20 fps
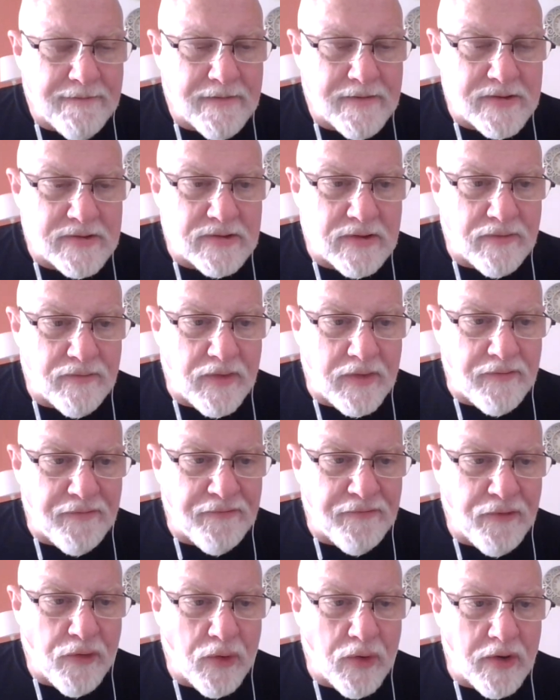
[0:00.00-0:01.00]
So I've read
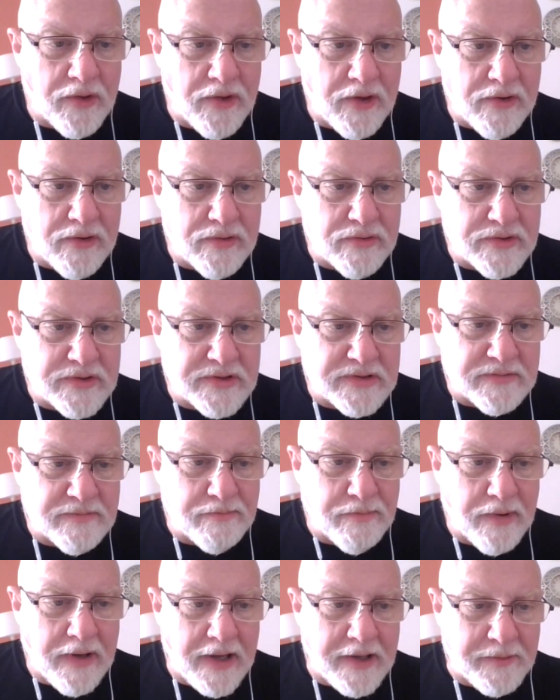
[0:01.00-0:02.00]
4 of those
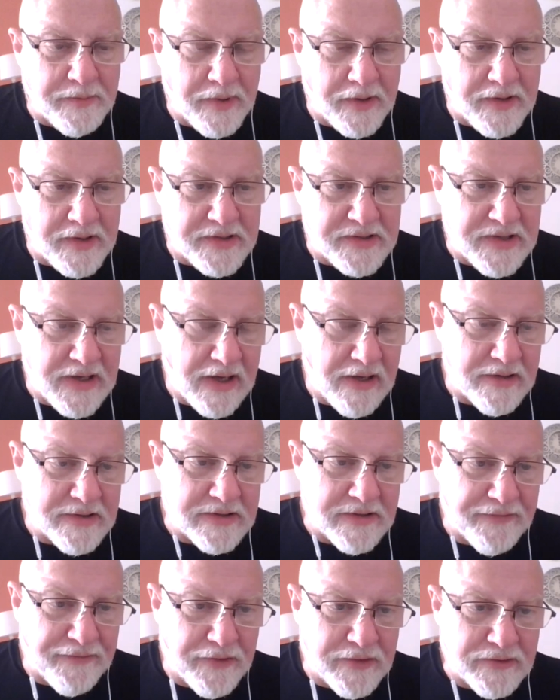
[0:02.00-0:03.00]
as part of the
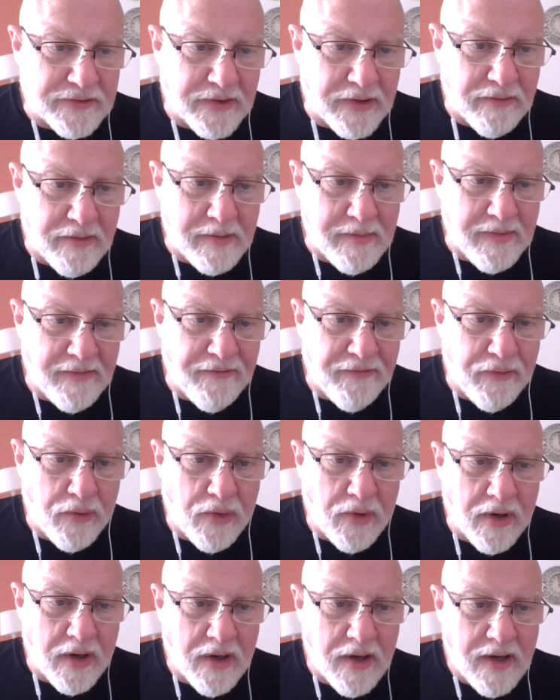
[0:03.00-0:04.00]
challenge. The first one I read
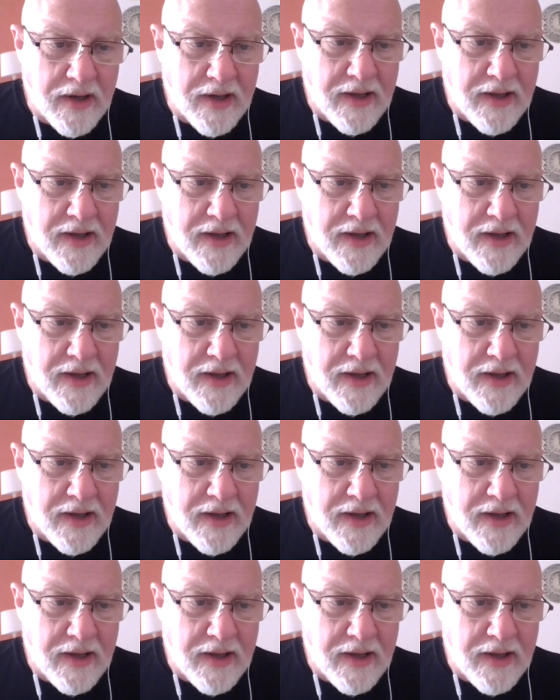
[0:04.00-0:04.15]
before.